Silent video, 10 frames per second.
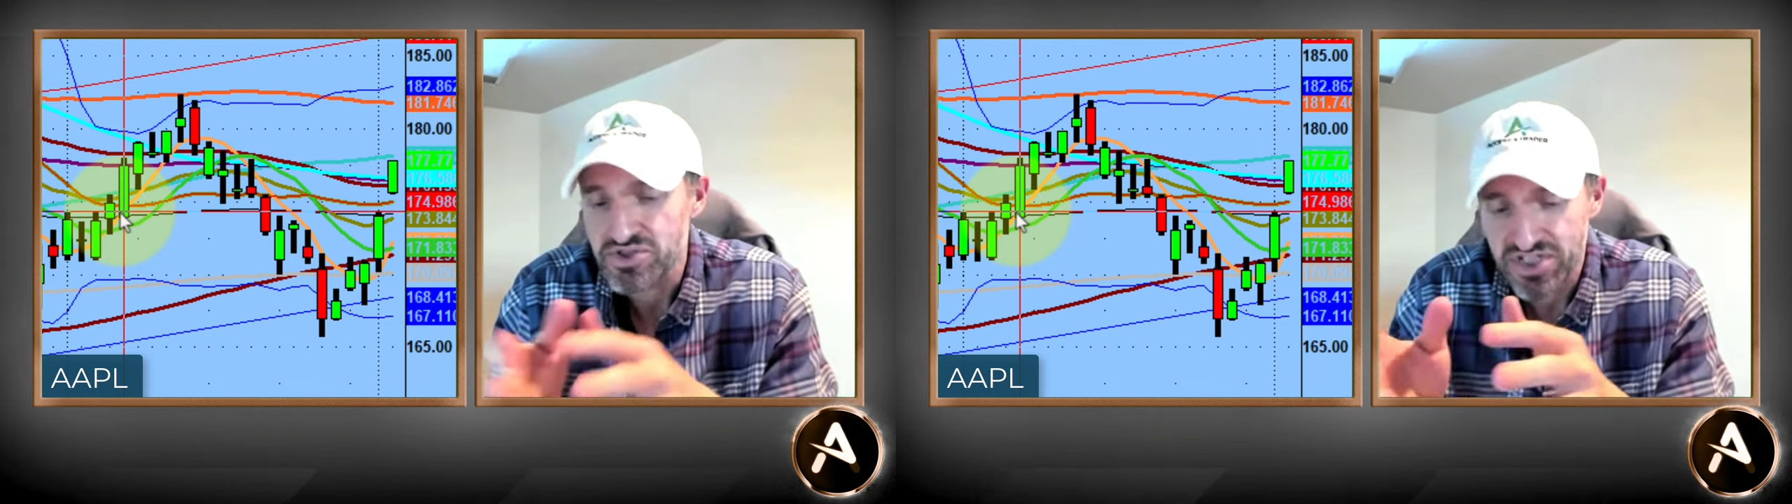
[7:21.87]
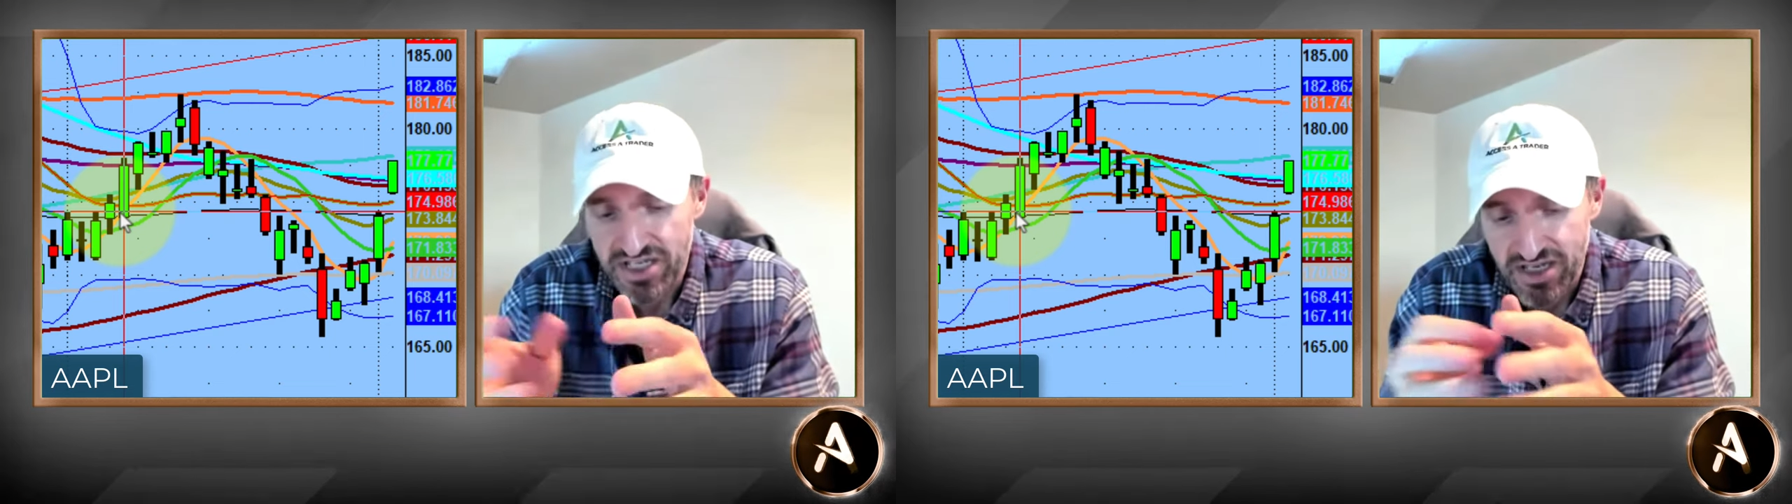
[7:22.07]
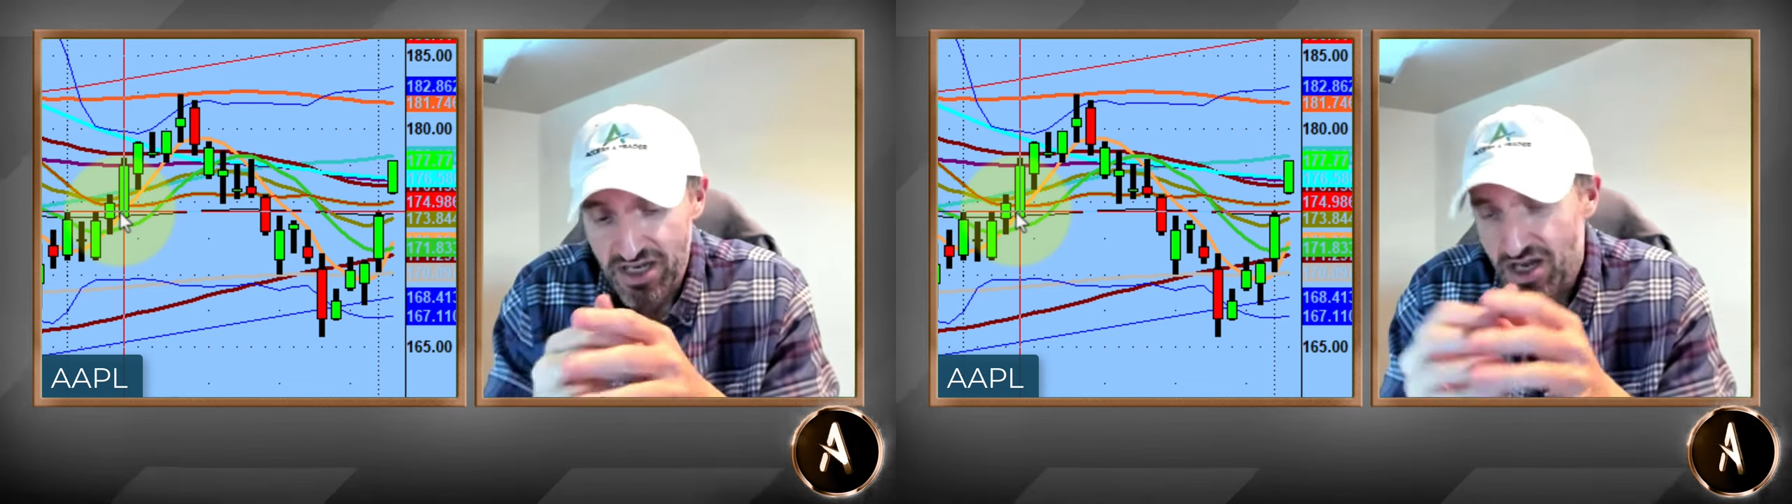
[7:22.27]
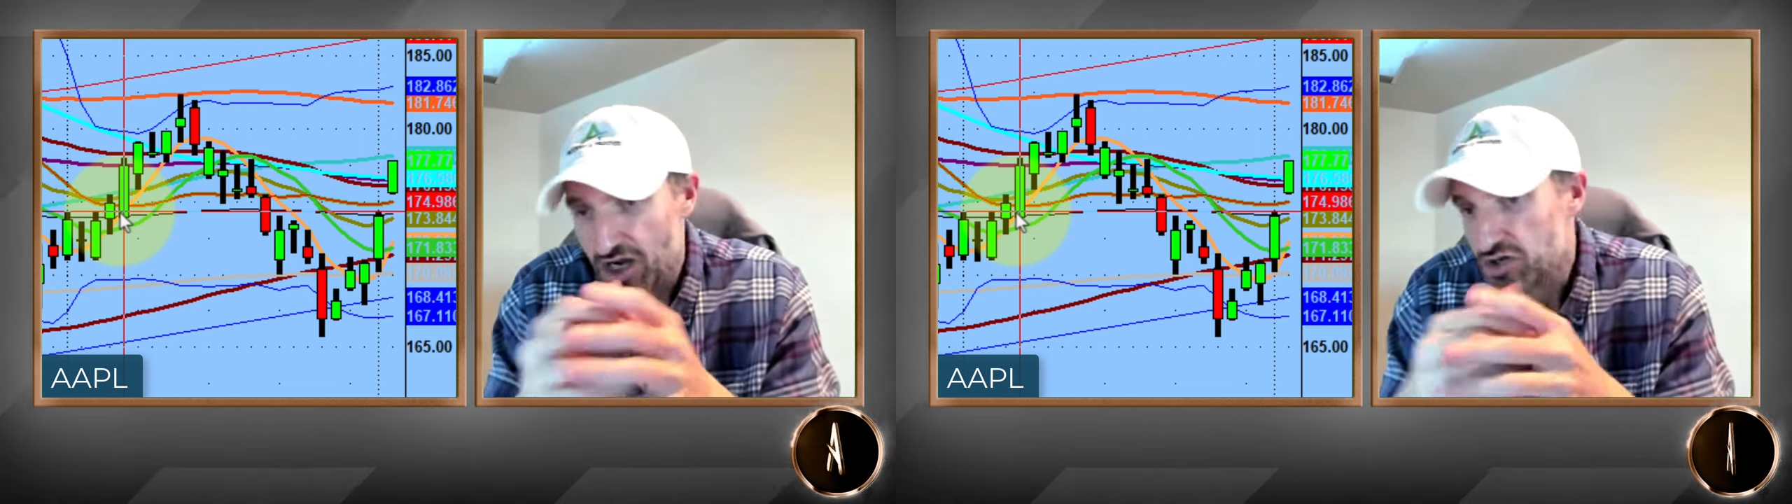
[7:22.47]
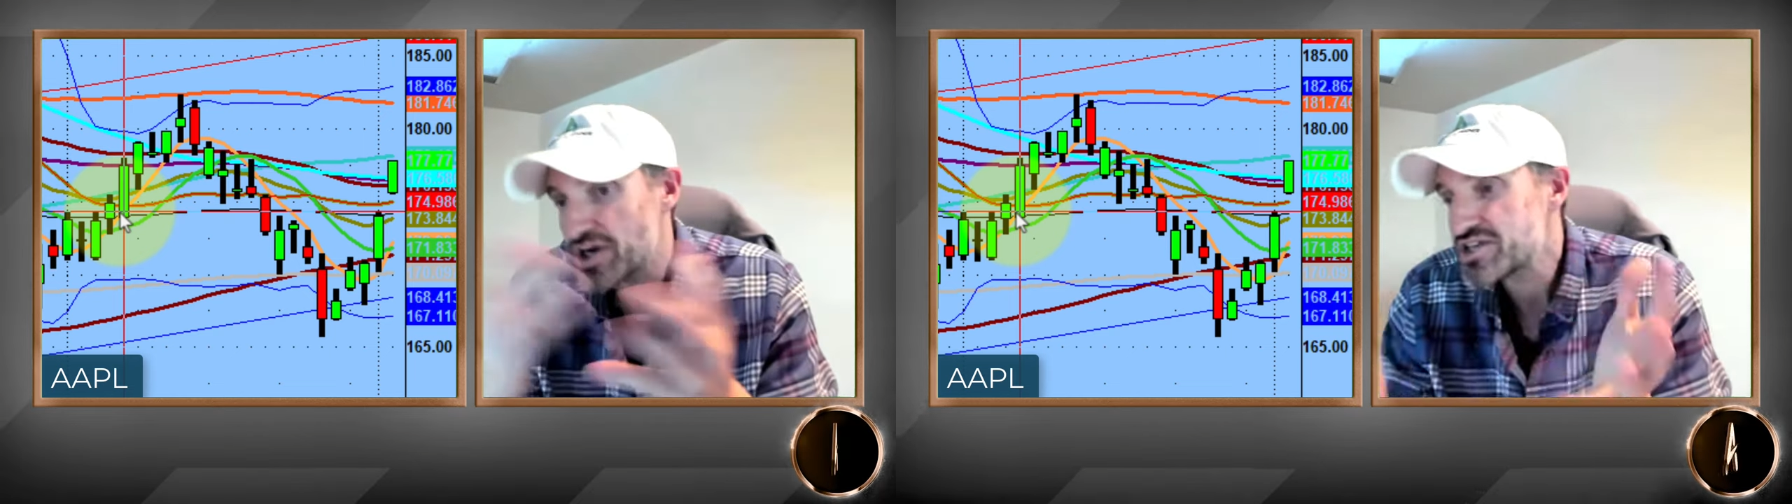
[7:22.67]
see
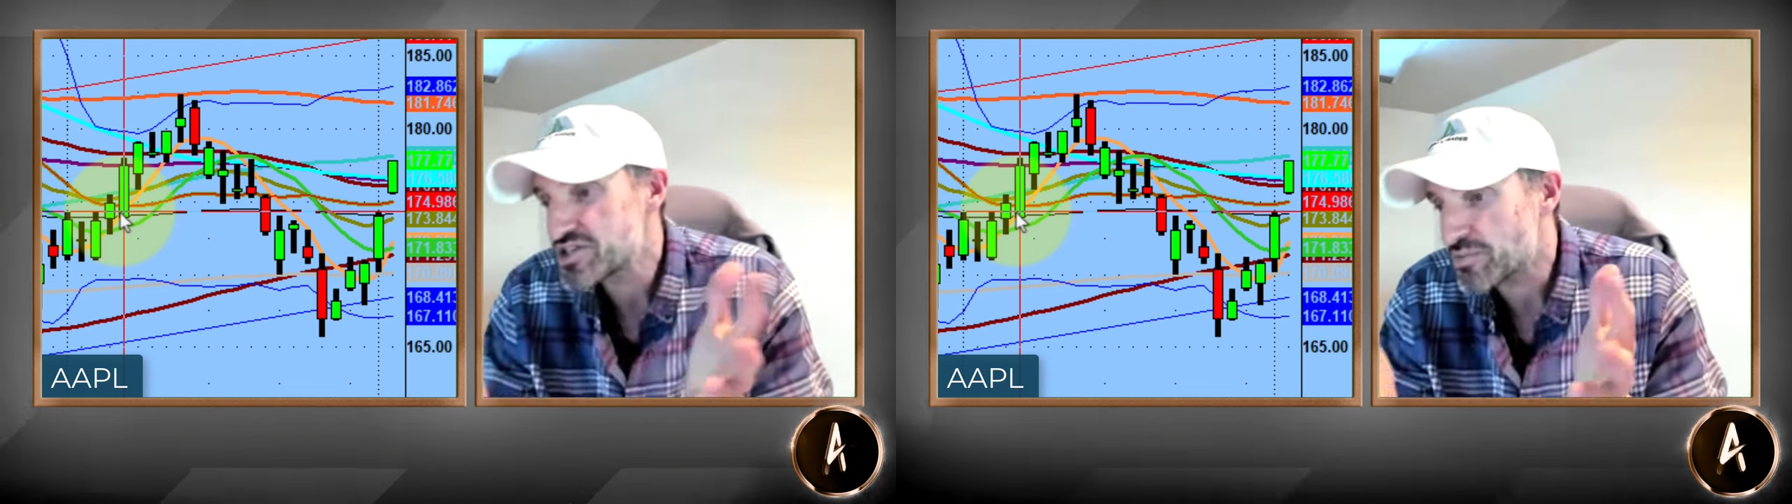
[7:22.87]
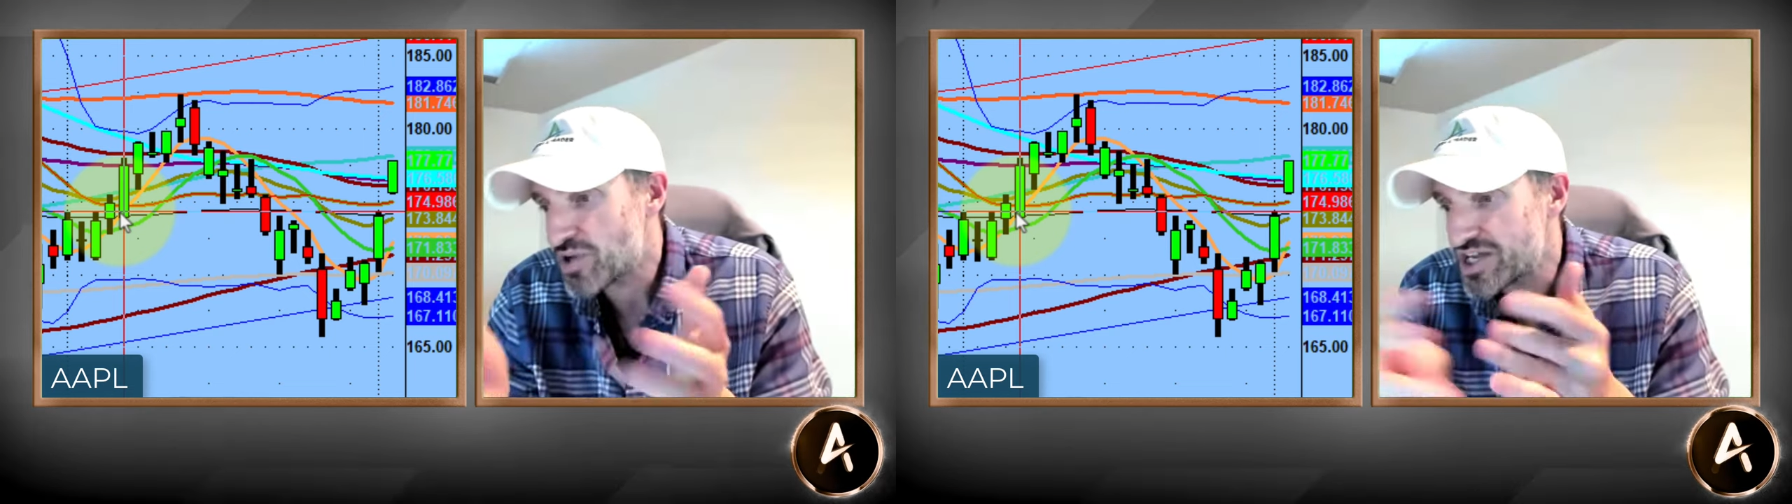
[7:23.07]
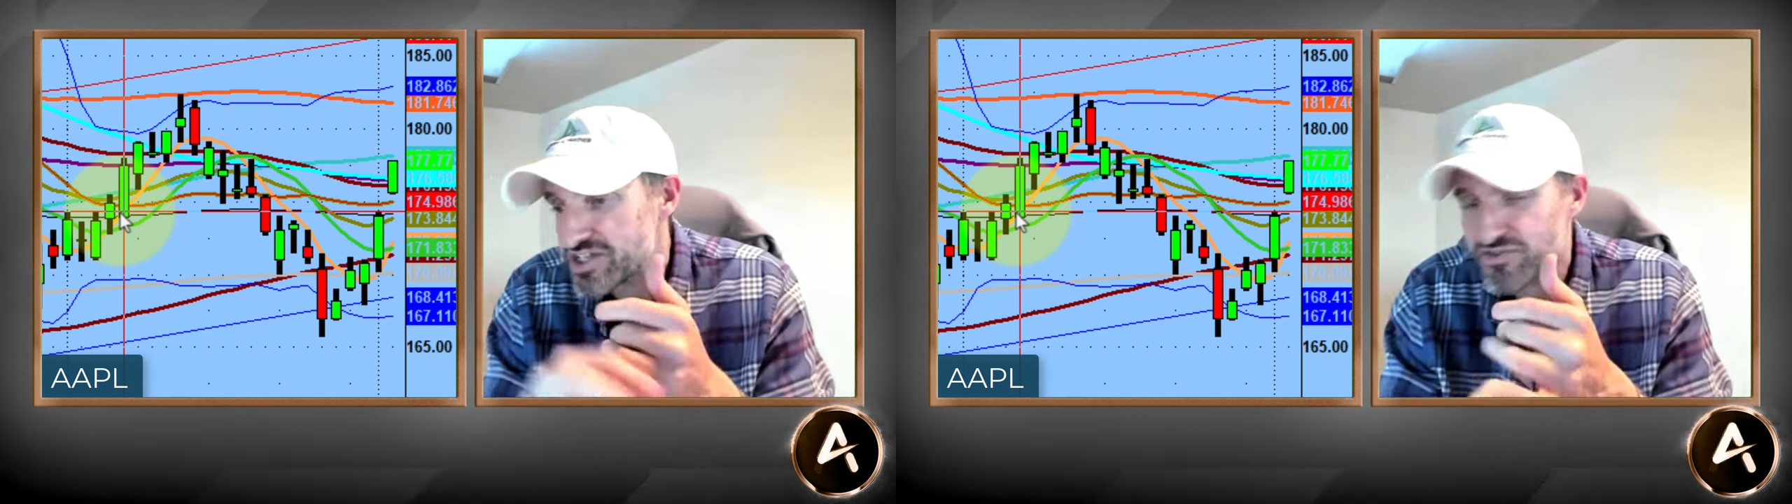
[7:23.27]
a crazier price.